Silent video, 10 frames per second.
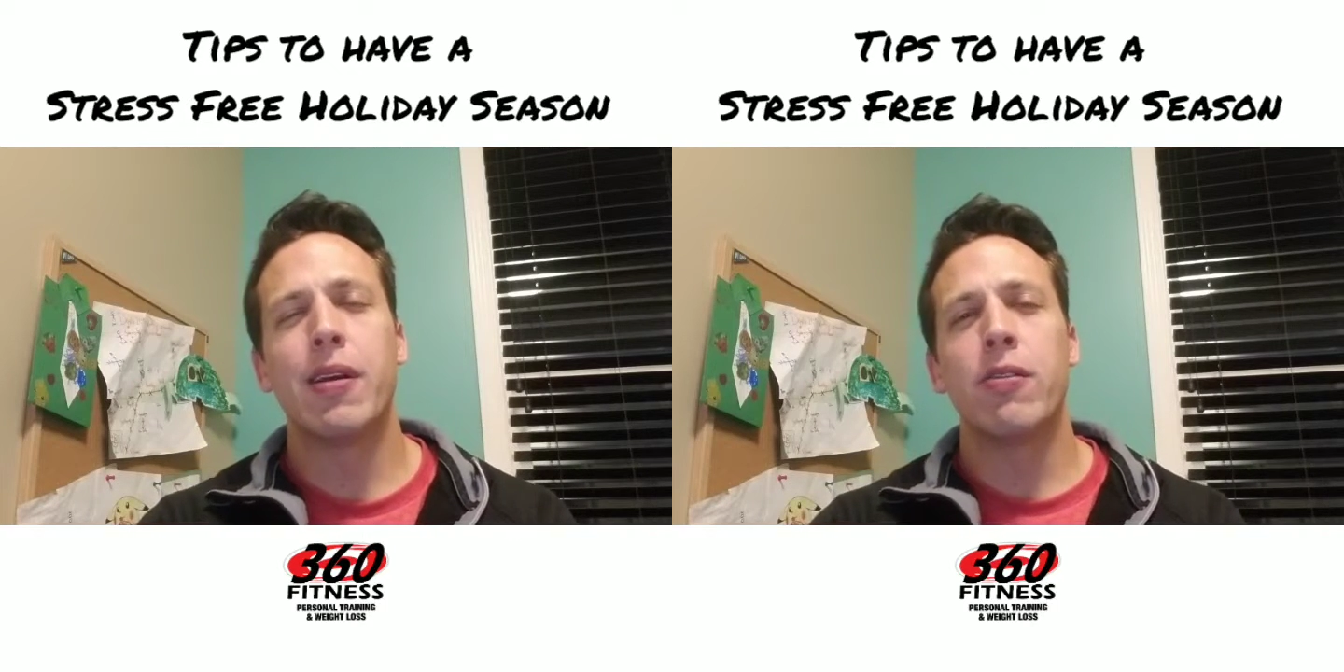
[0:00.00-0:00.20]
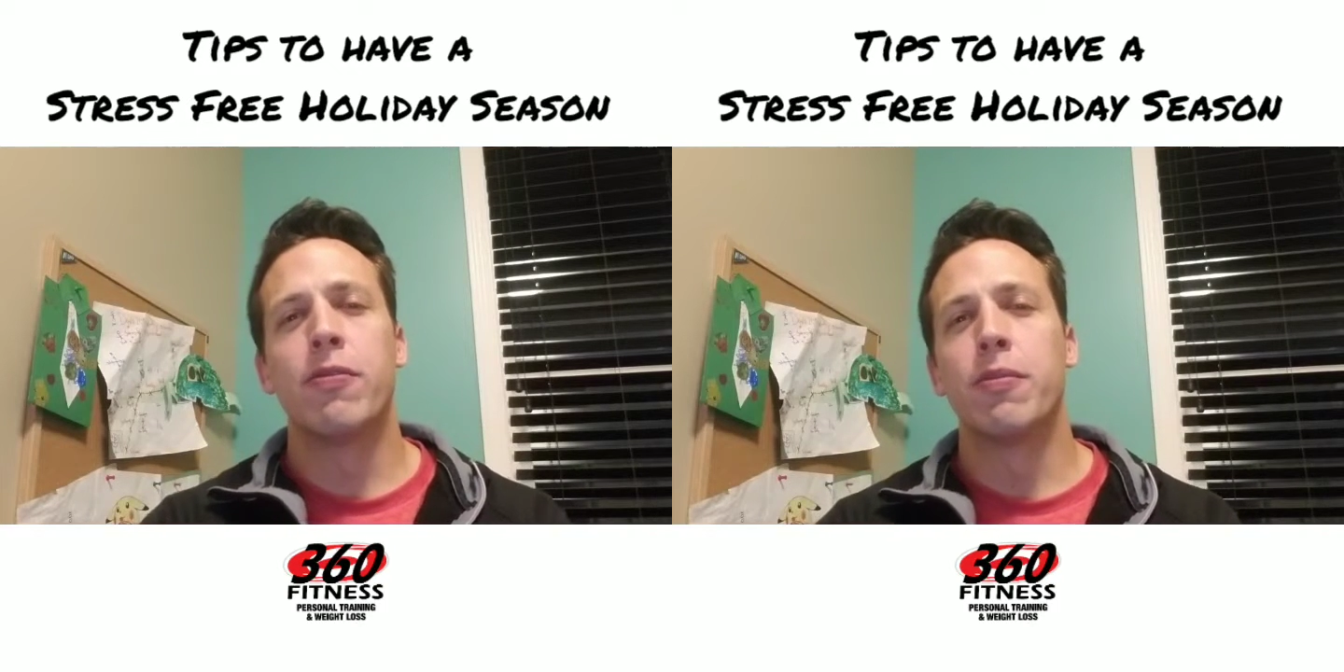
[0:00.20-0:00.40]

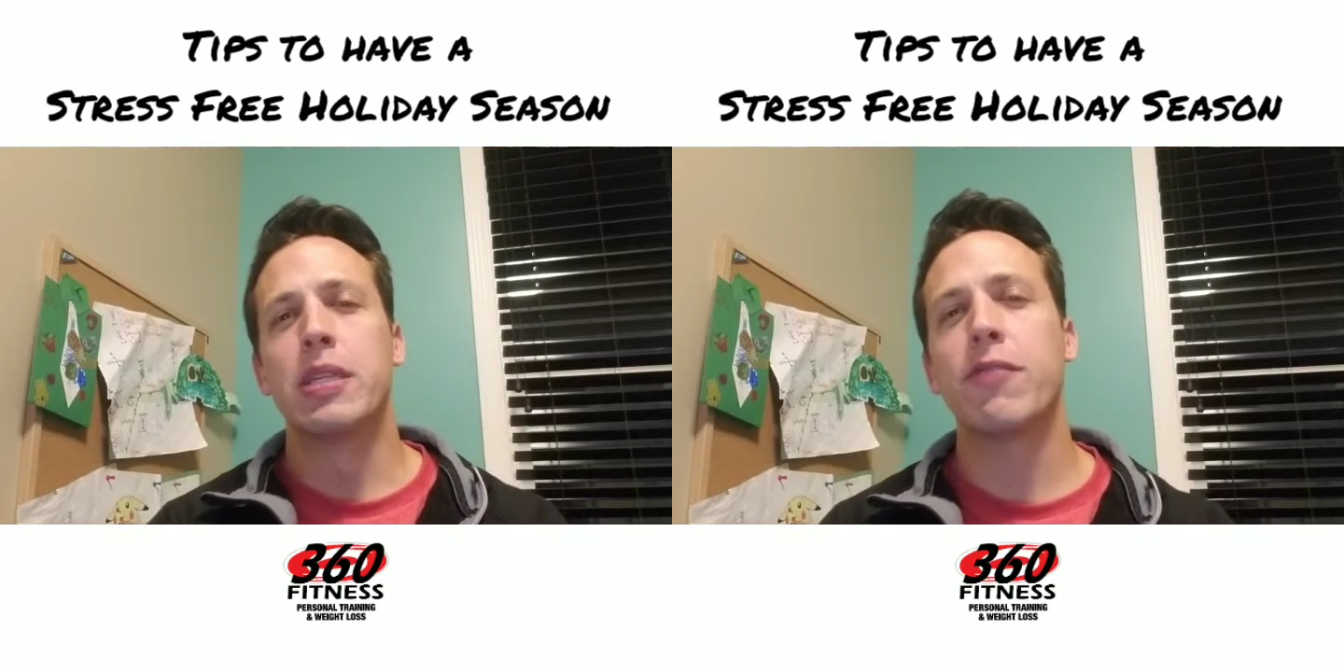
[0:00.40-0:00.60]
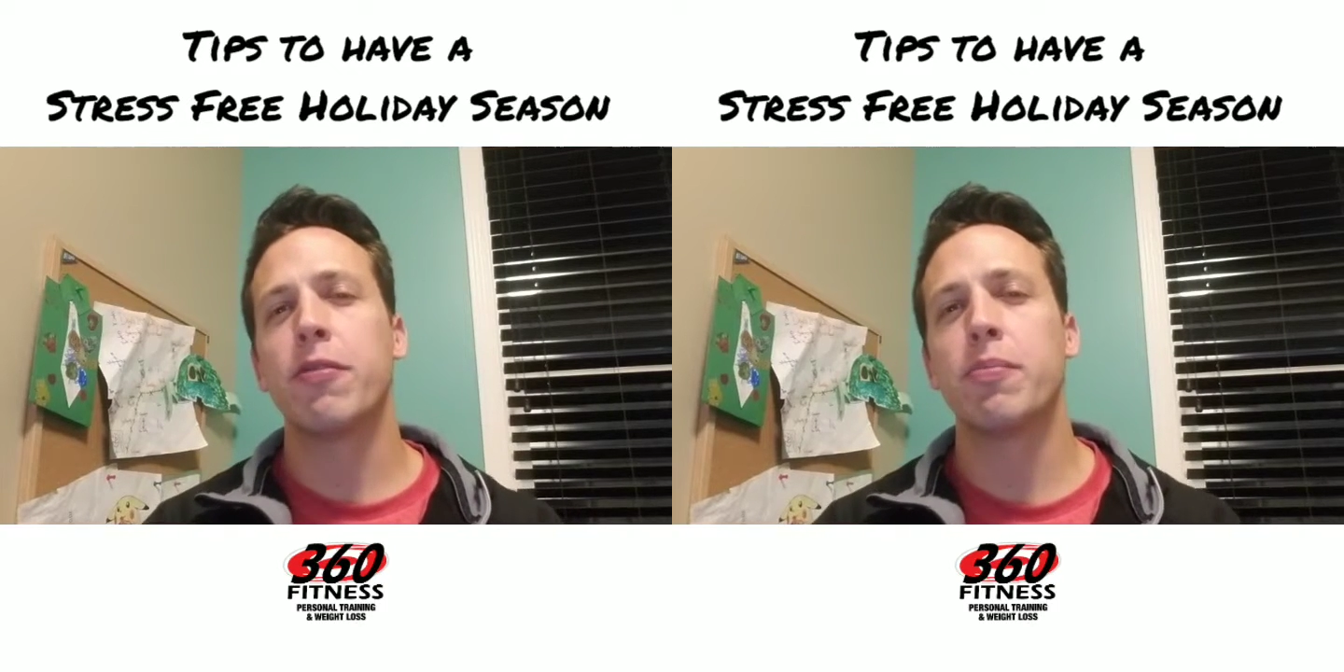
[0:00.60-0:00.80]
at you from a
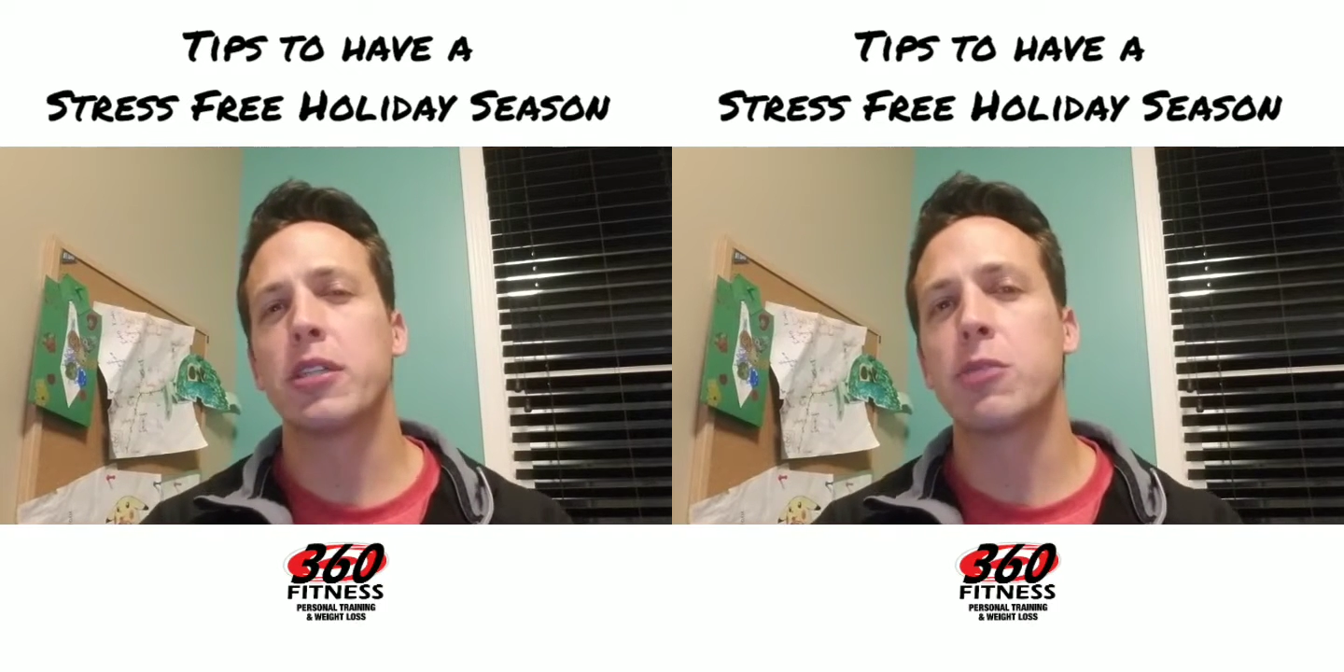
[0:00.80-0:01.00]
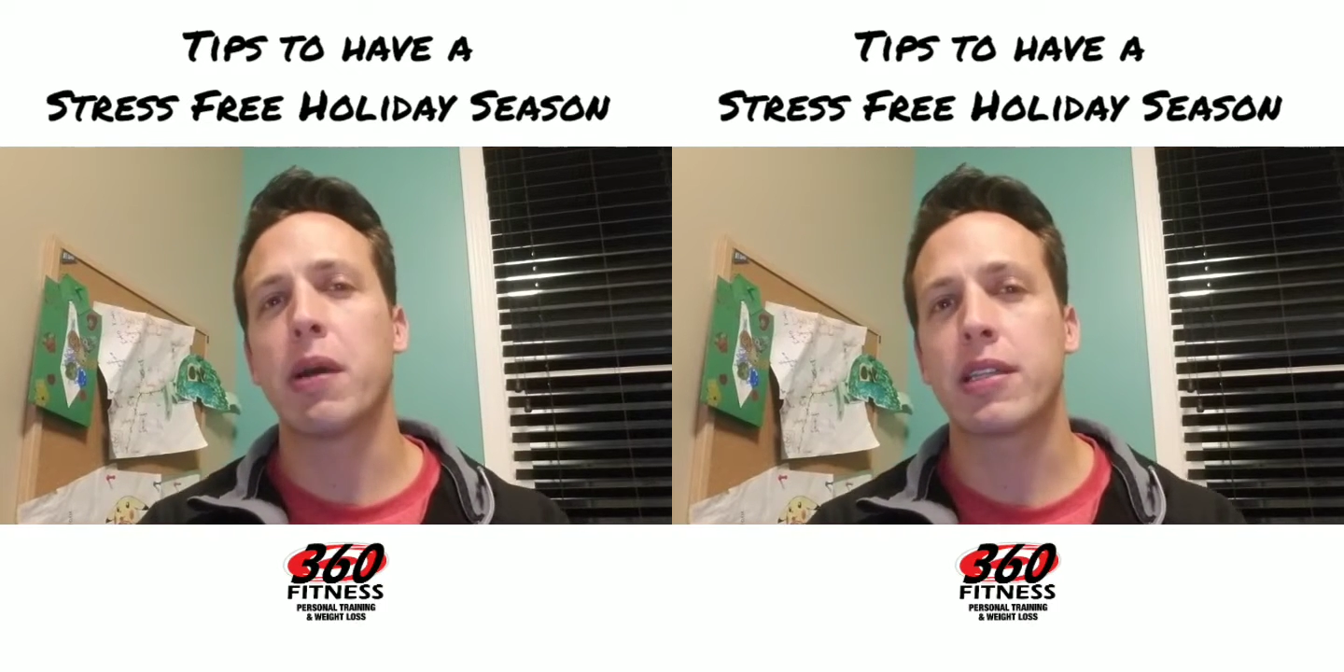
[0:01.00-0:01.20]
different
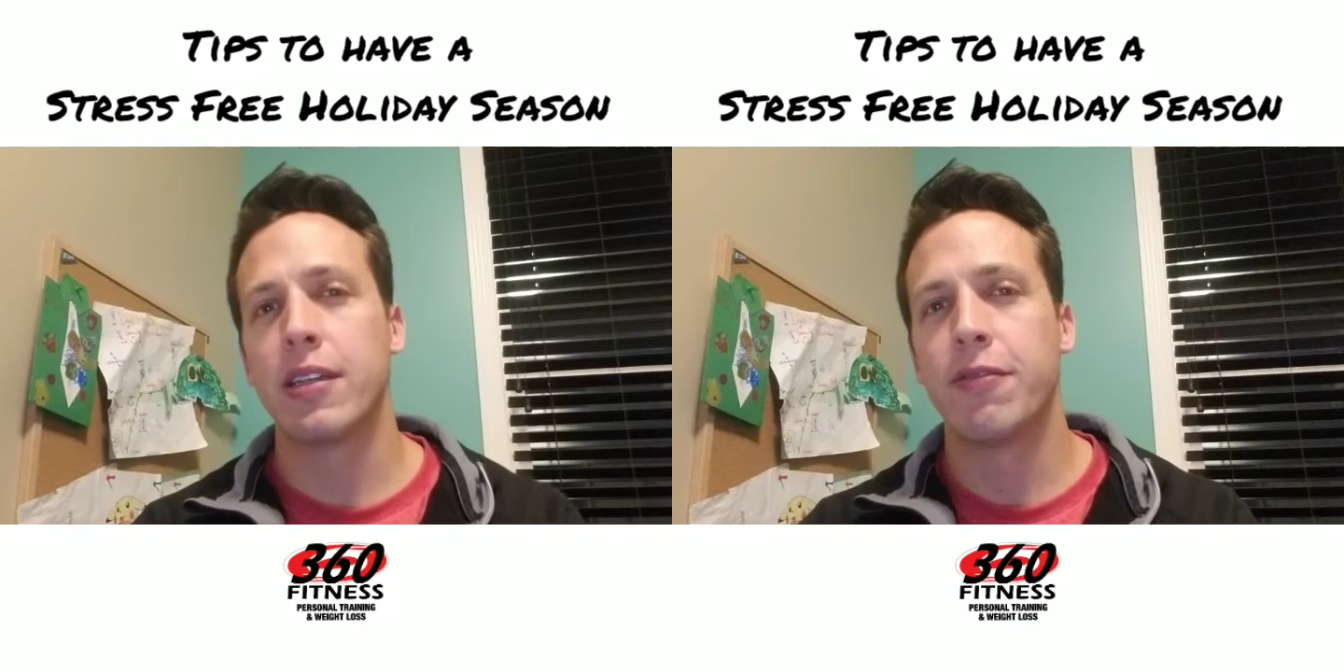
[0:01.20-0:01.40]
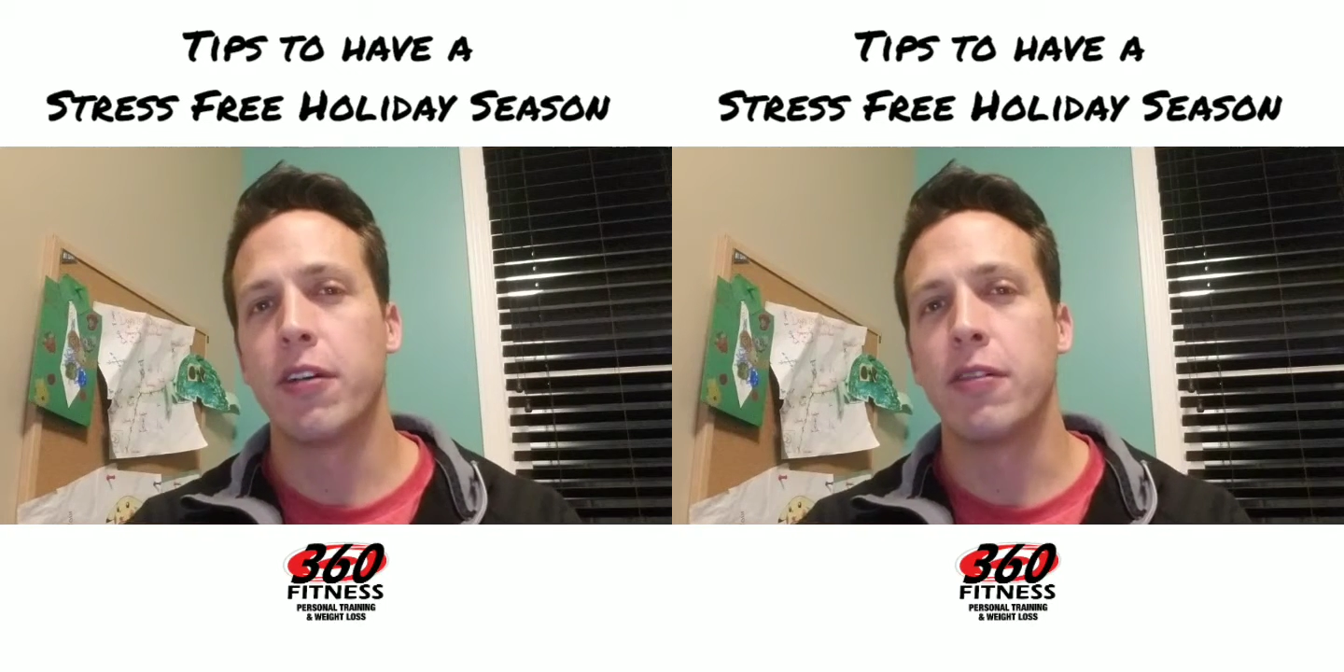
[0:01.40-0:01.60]

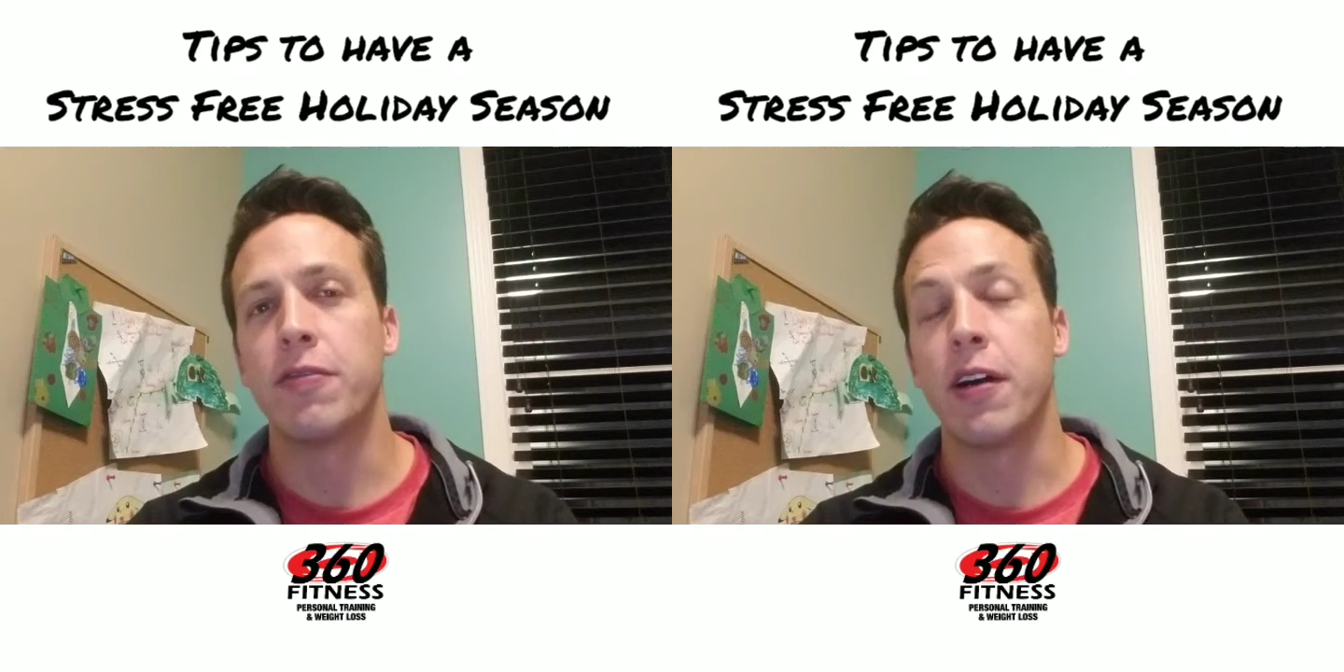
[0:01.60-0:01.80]
perspective of,